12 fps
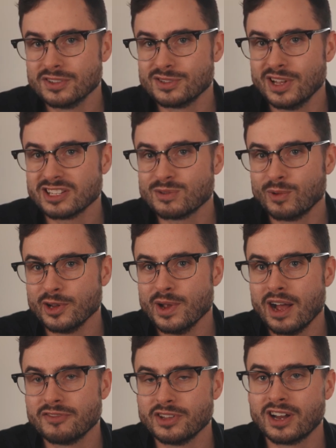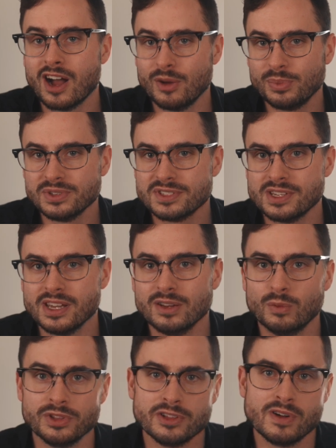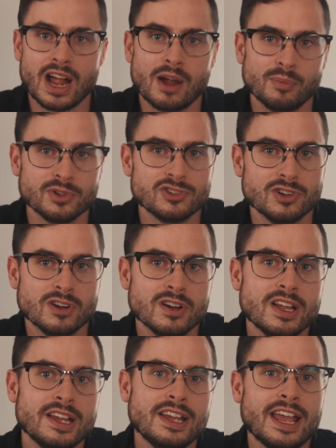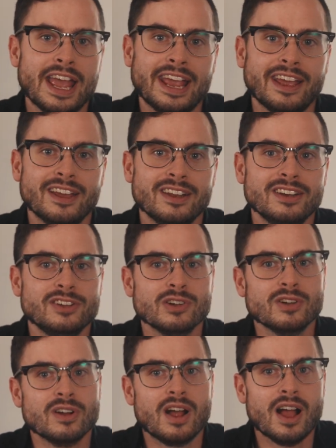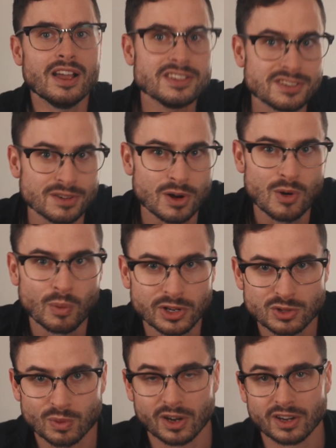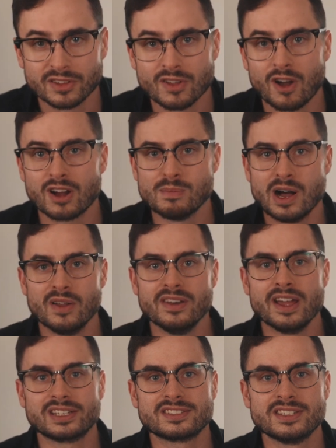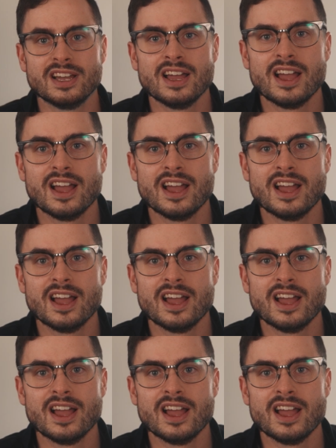So that's where you have to compensate with your aperture and your ISO, which we're going to talk about next.